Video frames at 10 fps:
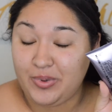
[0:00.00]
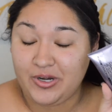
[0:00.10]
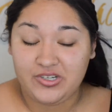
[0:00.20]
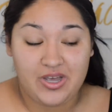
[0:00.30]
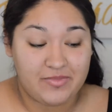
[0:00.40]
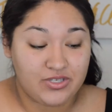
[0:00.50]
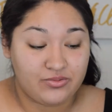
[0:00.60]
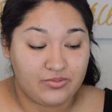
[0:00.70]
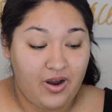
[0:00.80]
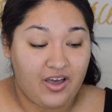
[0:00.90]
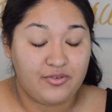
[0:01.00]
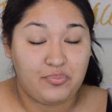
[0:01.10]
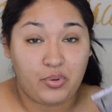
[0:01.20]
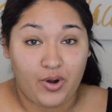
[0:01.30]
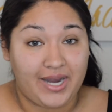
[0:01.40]
Peter Thomas
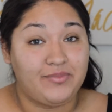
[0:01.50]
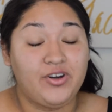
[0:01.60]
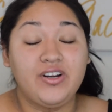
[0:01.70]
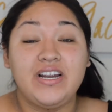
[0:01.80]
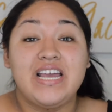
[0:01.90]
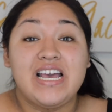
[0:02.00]
Roth primer.